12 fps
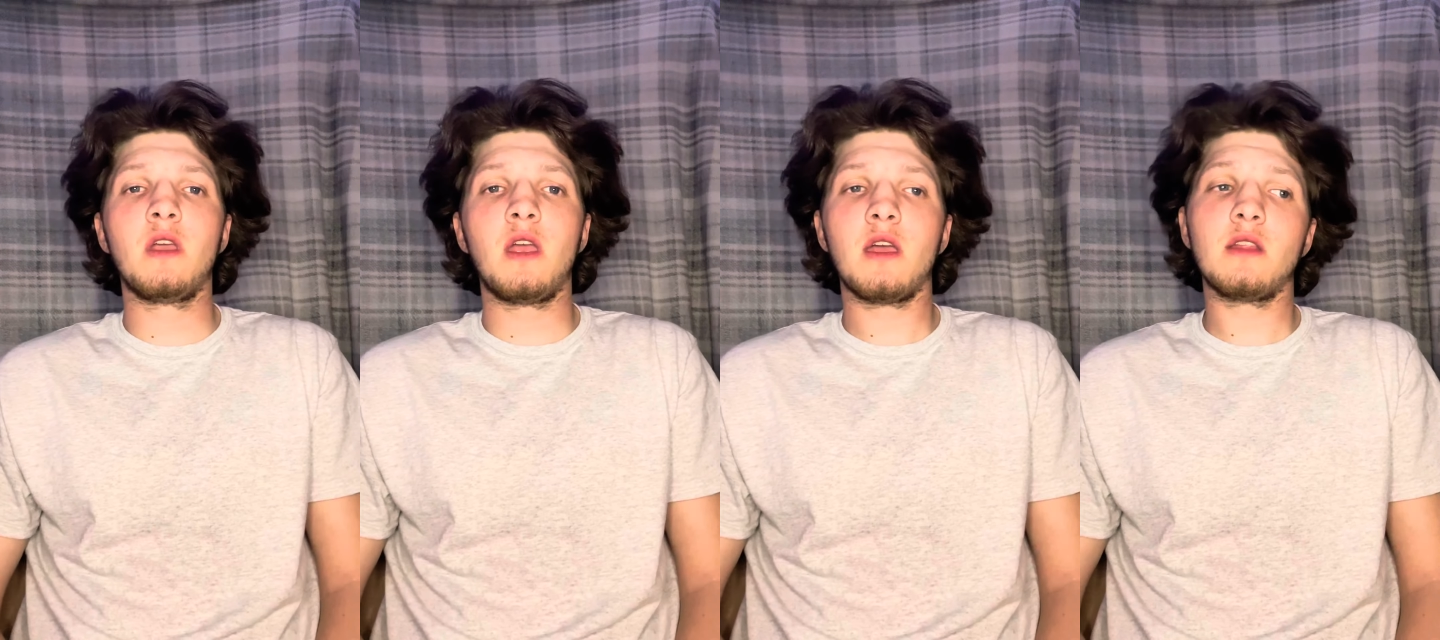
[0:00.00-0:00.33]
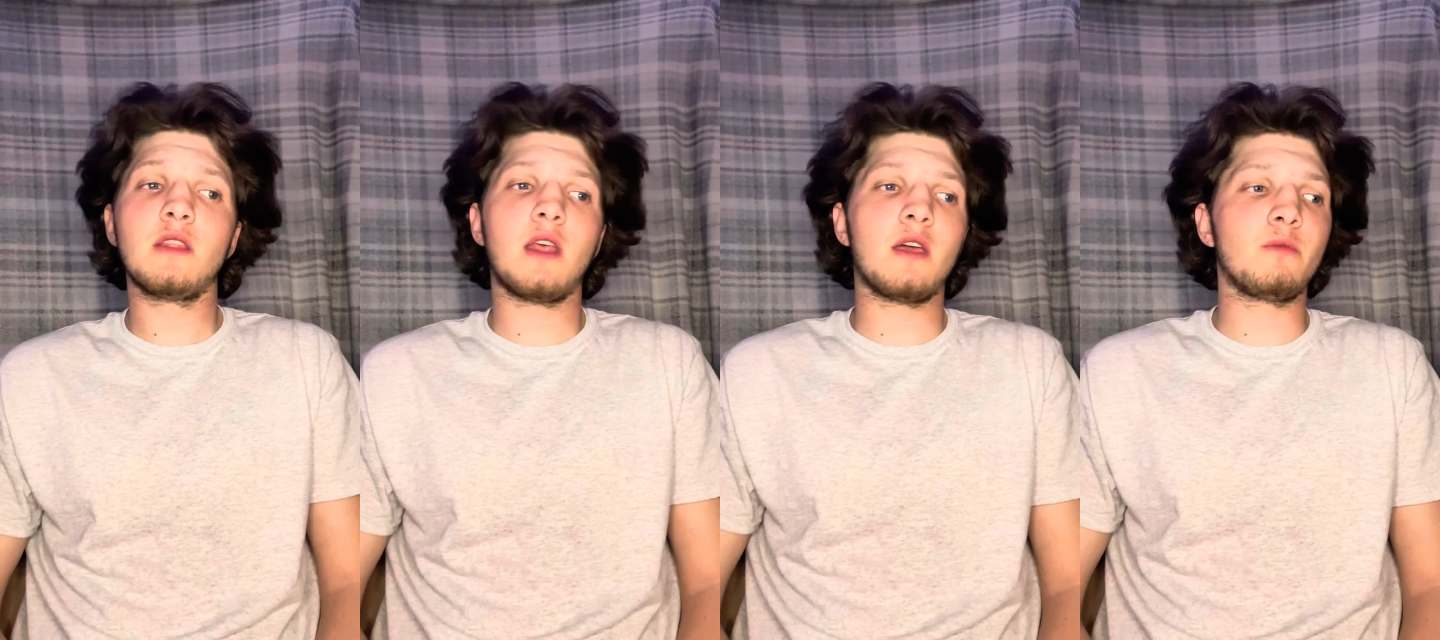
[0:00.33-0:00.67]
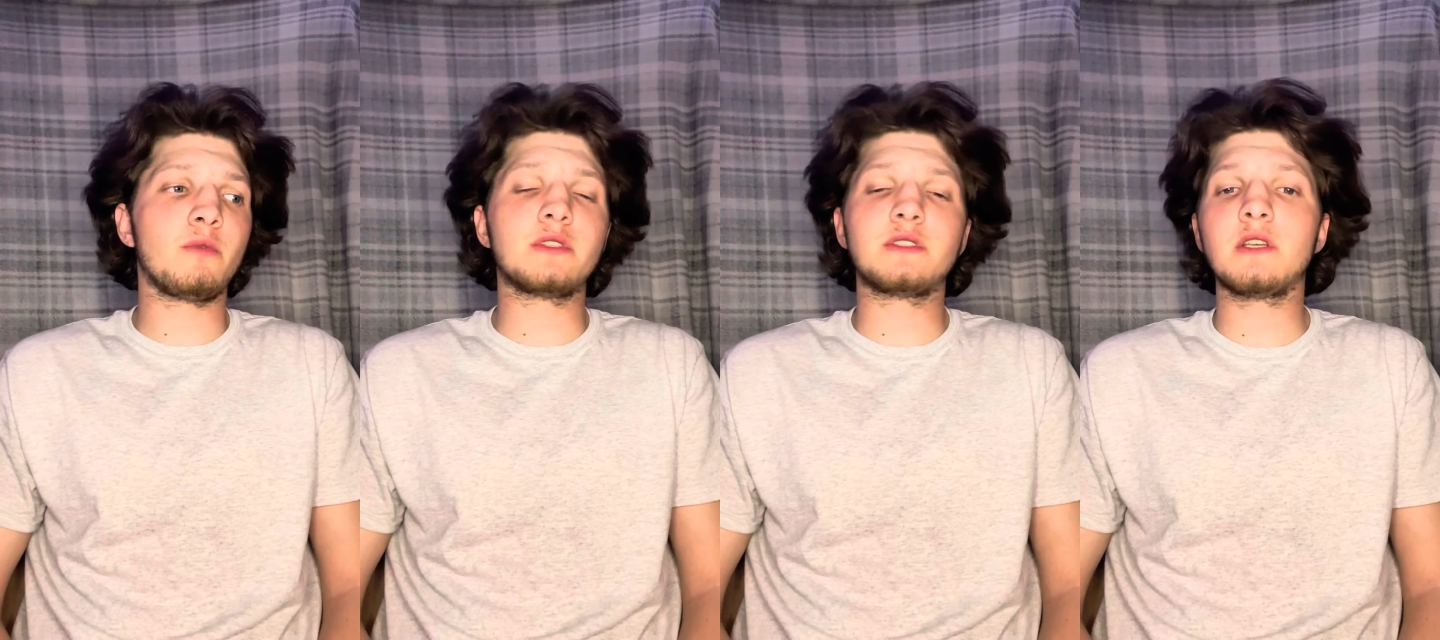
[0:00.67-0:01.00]
and that
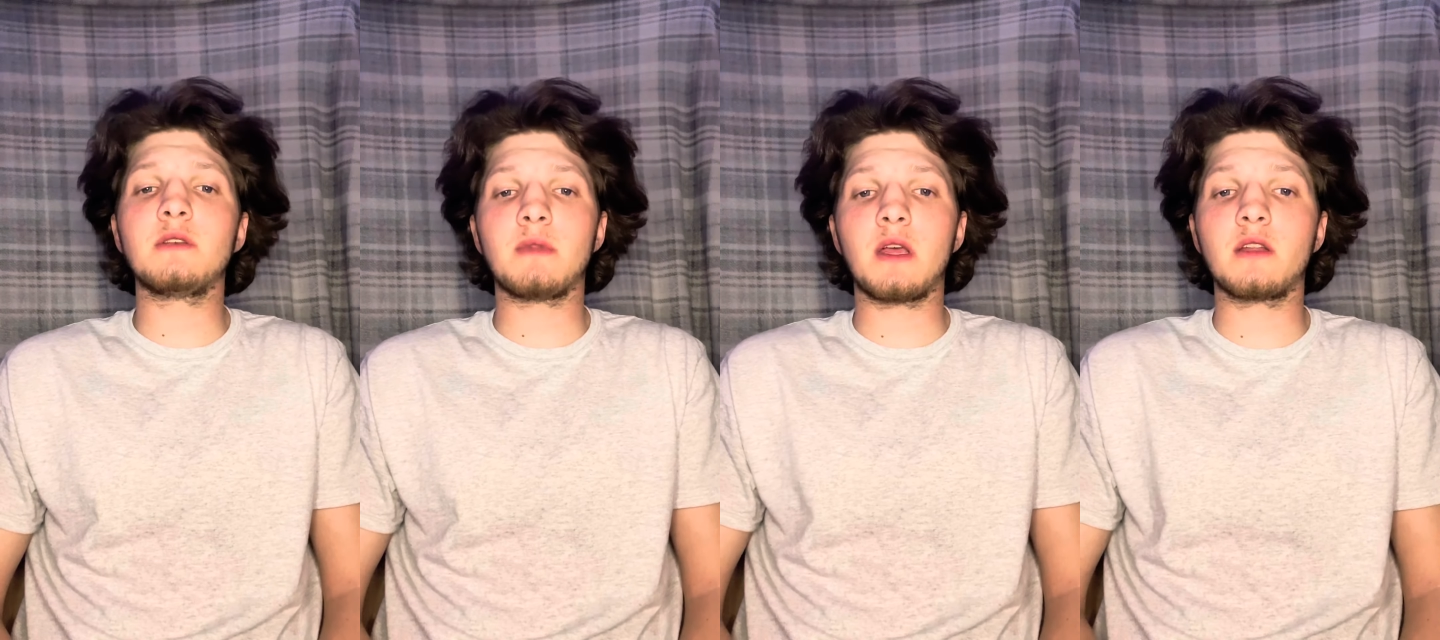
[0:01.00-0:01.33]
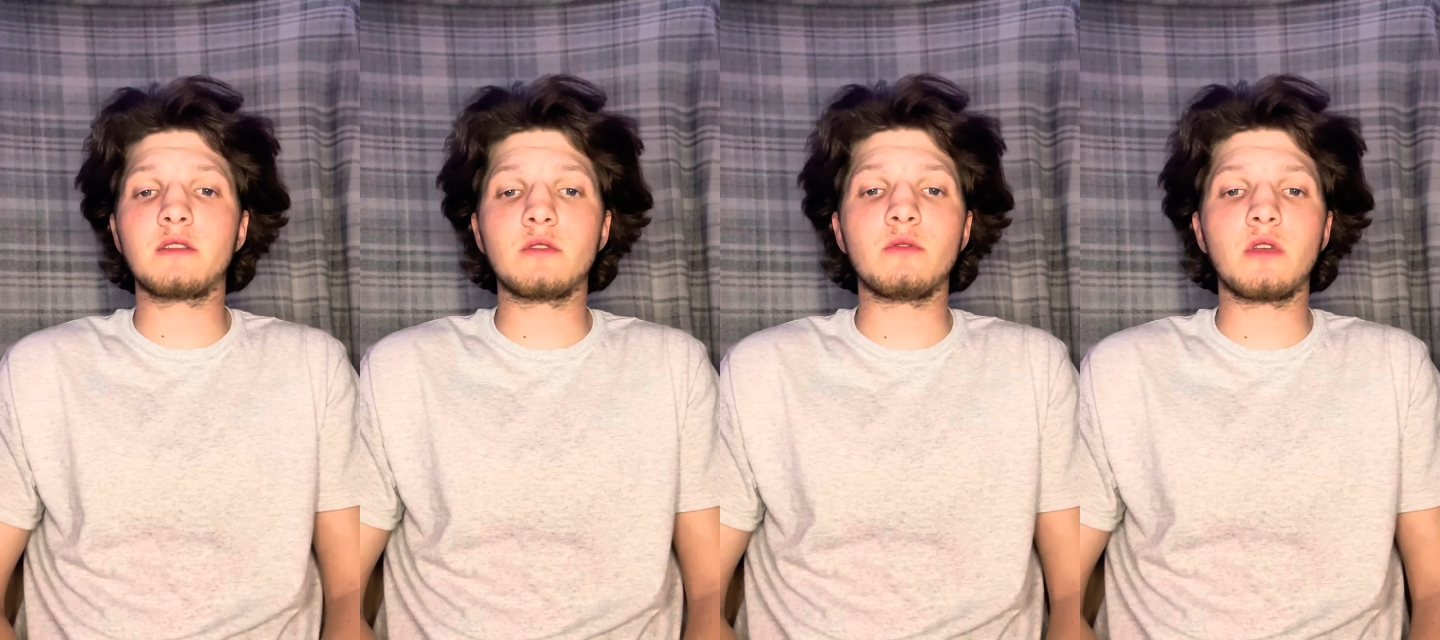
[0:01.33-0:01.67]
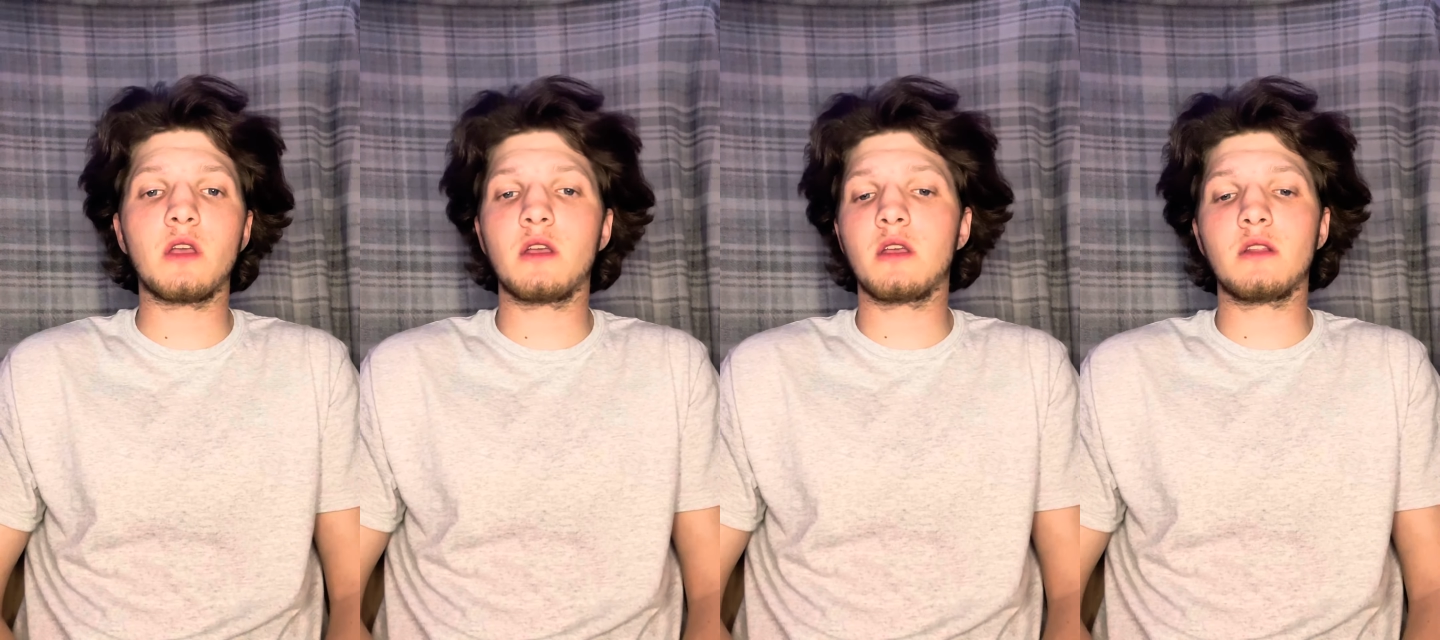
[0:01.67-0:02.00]
we see that it's
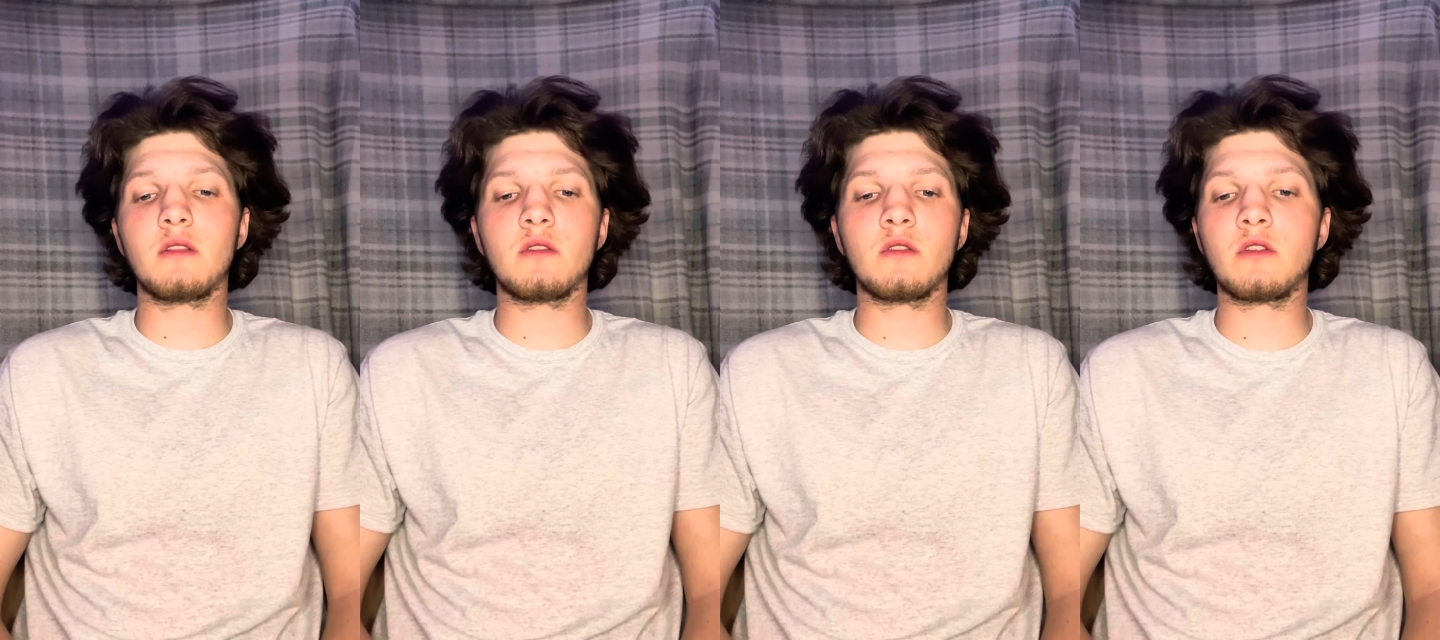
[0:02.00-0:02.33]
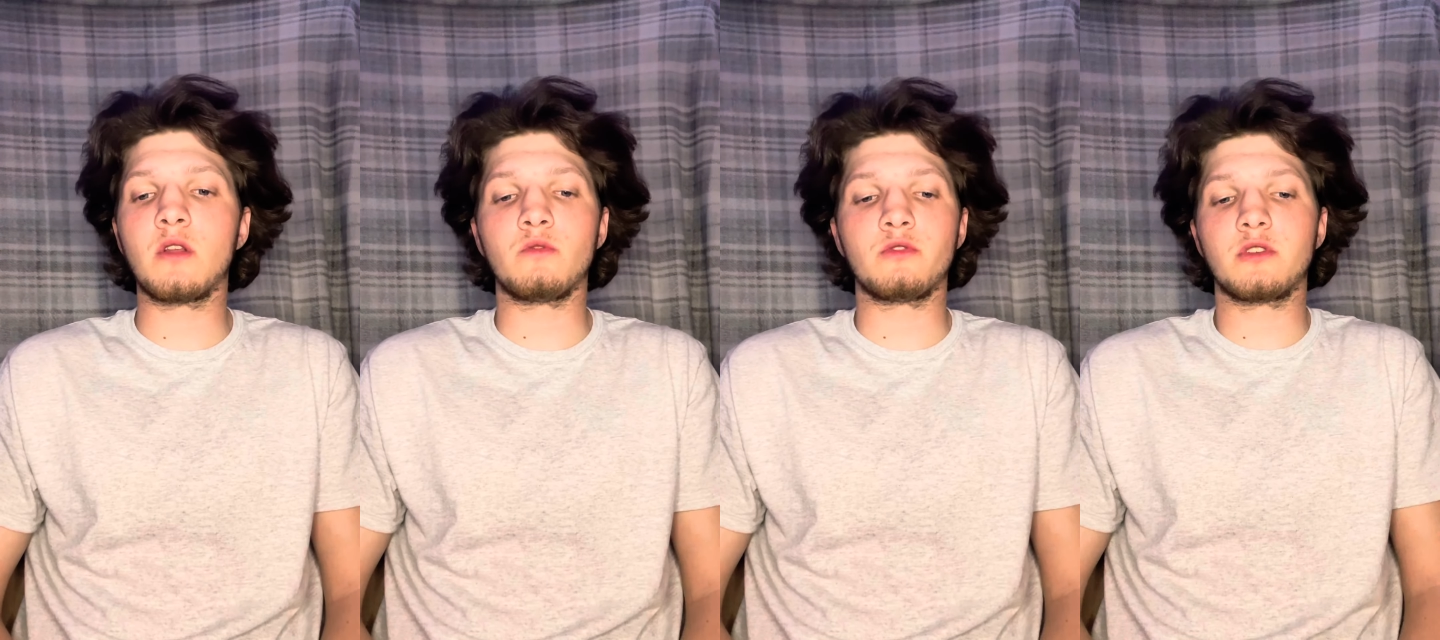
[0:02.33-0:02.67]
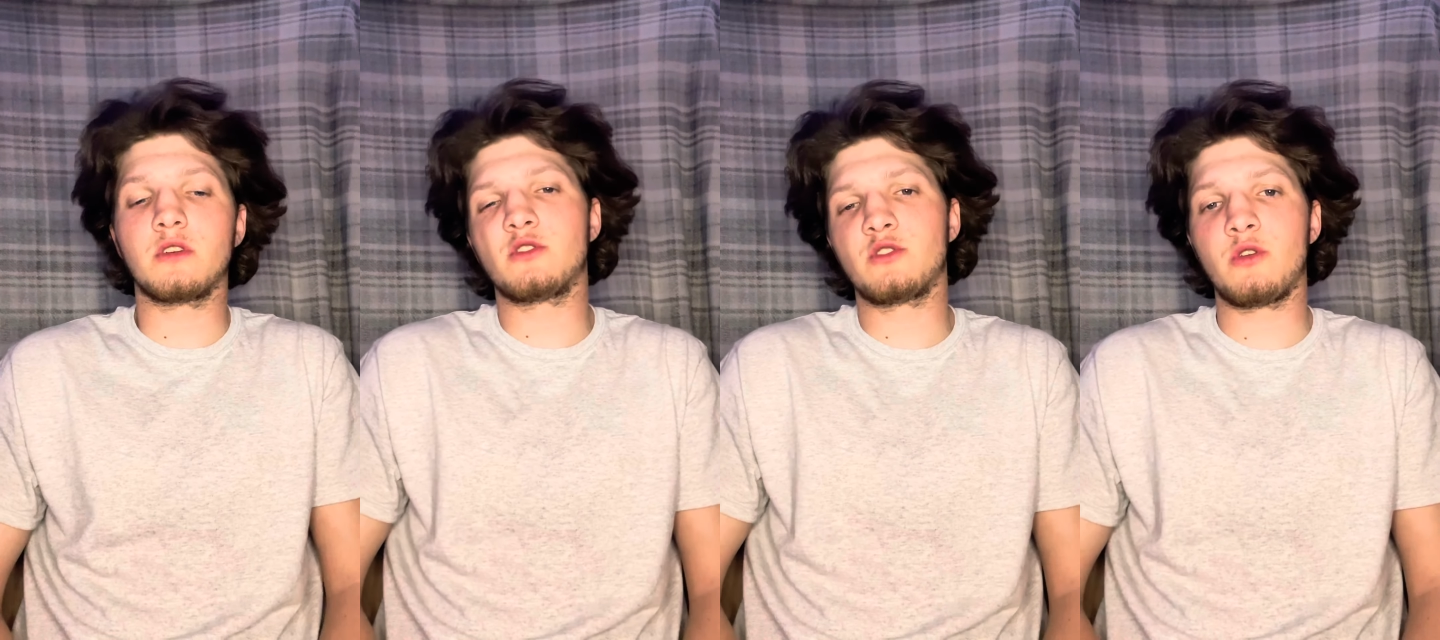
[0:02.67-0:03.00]
okay and don't
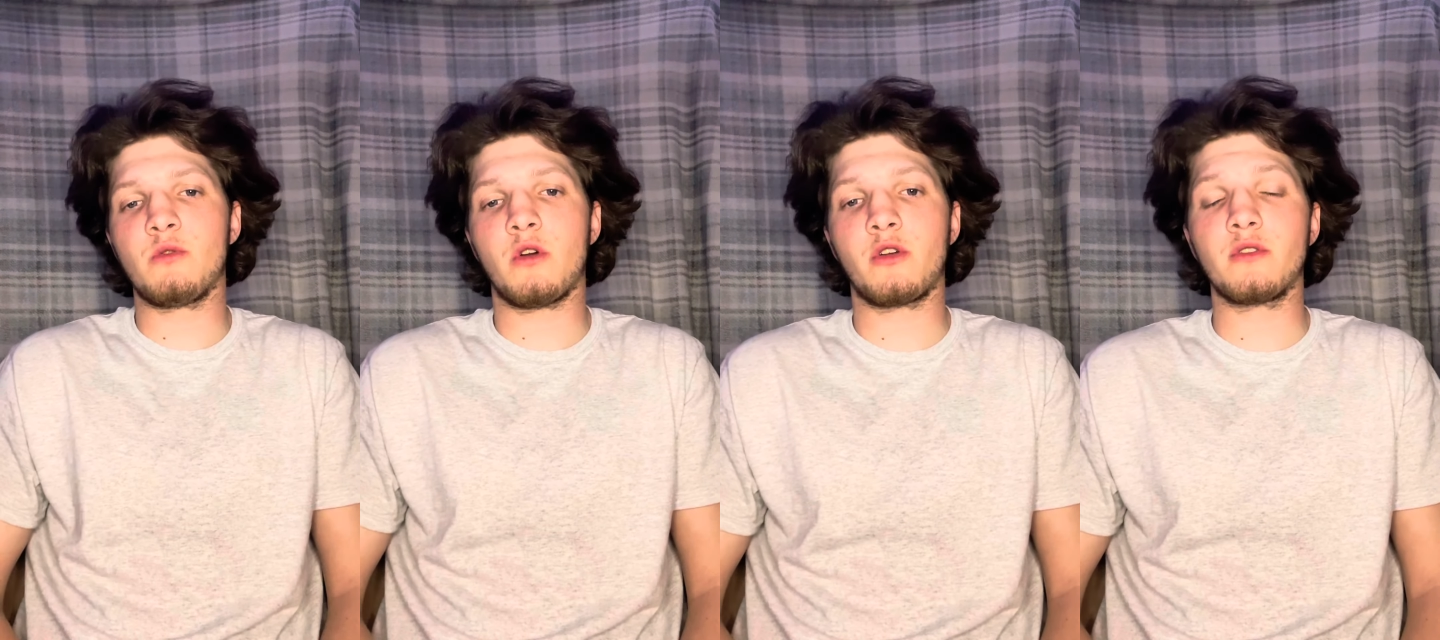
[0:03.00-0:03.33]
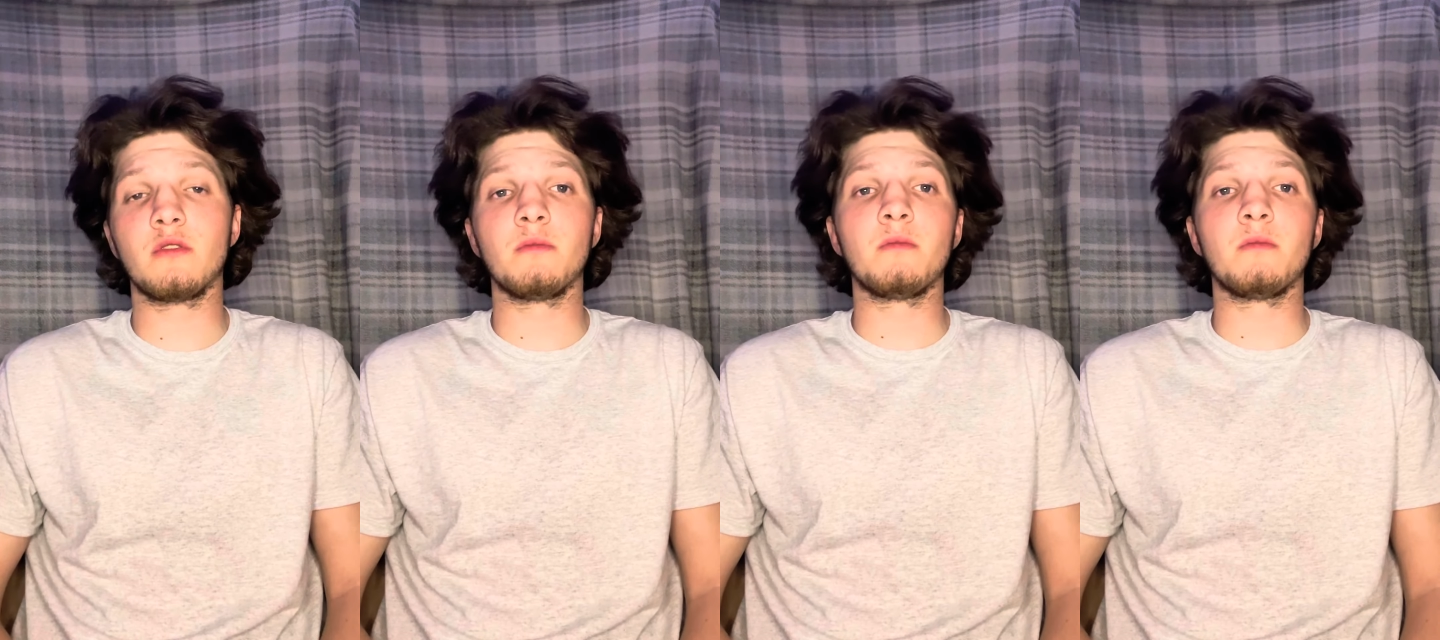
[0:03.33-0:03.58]
judge too hard.